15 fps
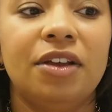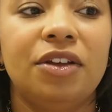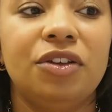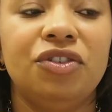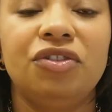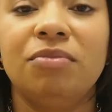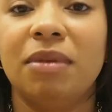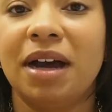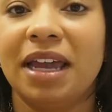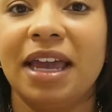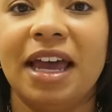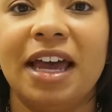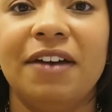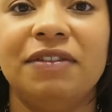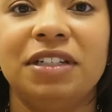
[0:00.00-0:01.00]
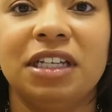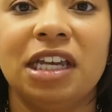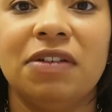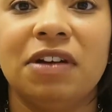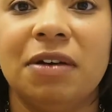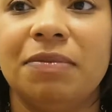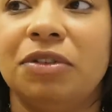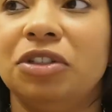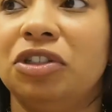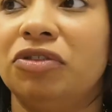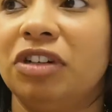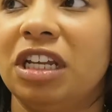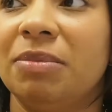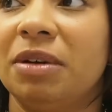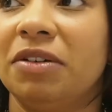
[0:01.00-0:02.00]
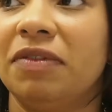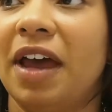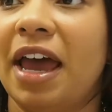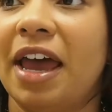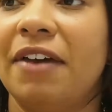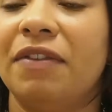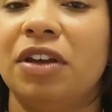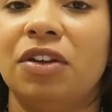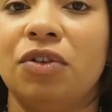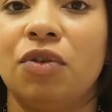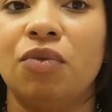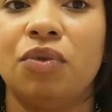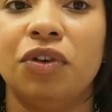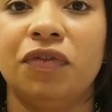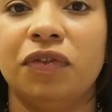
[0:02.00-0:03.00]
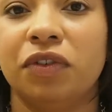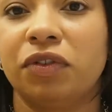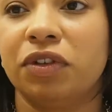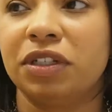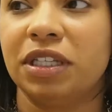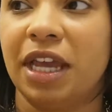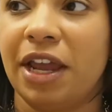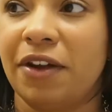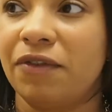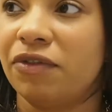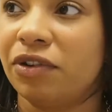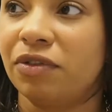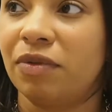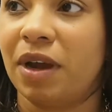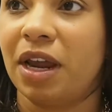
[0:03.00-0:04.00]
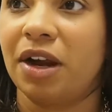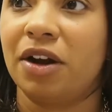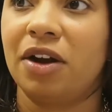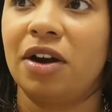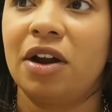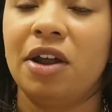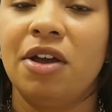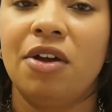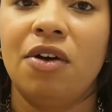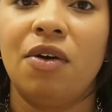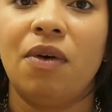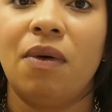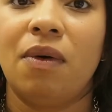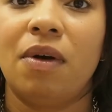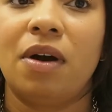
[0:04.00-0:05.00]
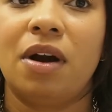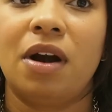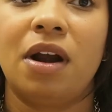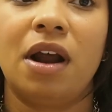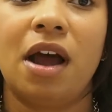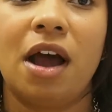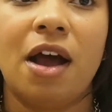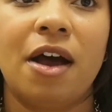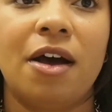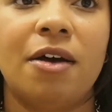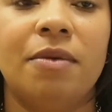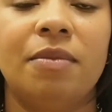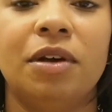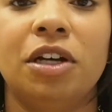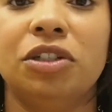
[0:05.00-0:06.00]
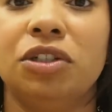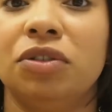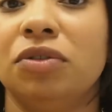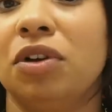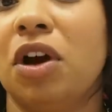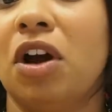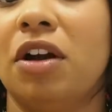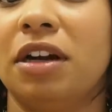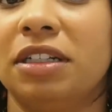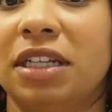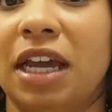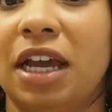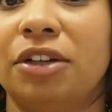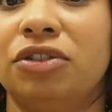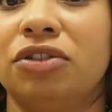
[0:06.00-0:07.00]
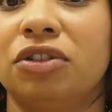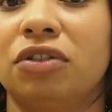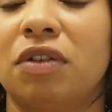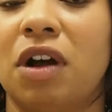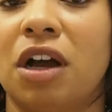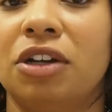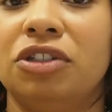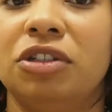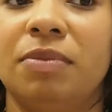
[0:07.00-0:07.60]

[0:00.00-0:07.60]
you might have to give up the dream of having wood floors everywhere or um, a two car attached garage.